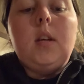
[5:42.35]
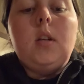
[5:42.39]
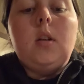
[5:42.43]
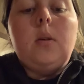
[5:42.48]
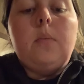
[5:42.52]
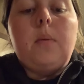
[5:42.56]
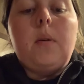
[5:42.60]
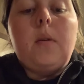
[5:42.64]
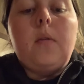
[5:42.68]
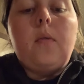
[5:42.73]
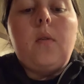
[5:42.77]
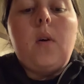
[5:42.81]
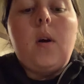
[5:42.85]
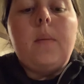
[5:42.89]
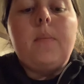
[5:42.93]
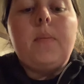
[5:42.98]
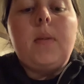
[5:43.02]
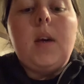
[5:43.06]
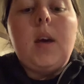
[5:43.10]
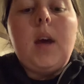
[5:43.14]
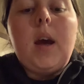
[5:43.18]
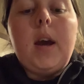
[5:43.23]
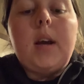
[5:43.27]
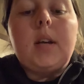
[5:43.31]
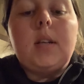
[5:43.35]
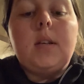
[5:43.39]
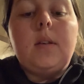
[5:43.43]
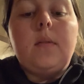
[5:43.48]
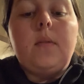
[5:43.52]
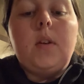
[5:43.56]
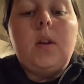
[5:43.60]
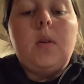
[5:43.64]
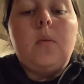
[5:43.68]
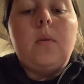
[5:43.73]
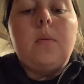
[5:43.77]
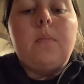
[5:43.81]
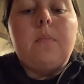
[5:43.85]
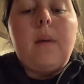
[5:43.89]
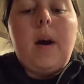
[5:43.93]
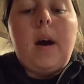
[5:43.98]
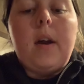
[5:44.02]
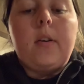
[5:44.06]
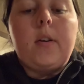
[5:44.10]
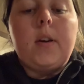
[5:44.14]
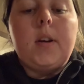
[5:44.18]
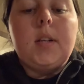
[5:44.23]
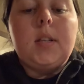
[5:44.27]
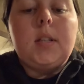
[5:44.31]
to perform the activity with
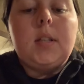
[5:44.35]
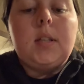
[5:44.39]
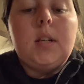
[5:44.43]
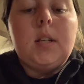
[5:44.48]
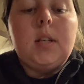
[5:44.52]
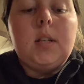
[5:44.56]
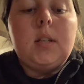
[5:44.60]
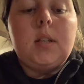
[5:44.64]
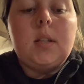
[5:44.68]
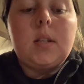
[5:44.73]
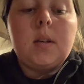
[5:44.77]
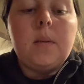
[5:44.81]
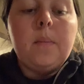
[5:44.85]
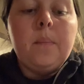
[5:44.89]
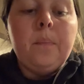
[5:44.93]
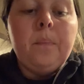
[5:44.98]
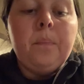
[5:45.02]
moderate assist.